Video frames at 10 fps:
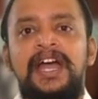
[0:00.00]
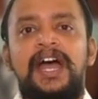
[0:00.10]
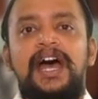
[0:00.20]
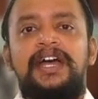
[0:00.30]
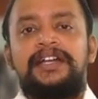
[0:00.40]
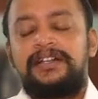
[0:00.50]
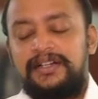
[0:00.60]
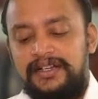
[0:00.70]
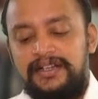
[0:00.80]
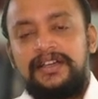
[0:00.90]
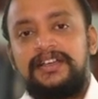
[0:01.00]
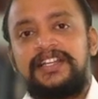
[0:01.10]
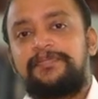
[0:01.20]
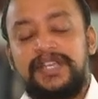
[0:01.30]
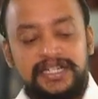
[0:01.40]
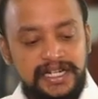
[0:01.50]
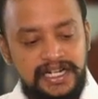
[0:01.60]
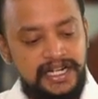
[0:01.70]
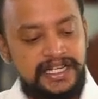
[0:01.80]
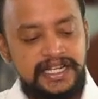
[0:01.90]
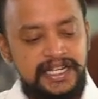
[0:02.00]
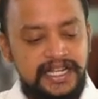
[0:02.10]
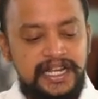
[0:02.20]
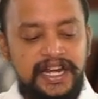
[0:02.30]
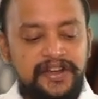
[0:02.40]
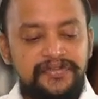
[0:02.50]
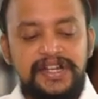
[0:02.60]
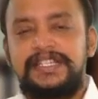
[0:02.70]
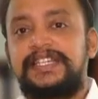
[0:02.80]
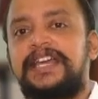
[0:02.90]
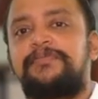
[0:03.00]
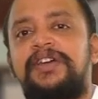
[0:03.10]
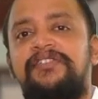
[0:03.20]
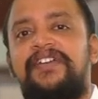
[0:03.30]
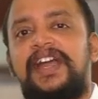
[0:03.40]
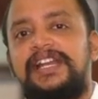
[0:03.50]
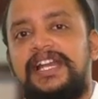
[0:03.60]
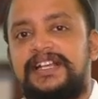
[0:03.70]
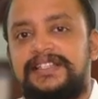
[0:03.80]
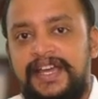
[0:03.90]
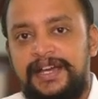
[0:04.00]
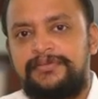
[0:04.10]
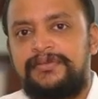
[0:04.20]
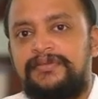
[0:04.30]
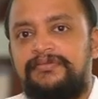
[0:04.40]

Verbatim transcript: and repeatedly in every CMA final exam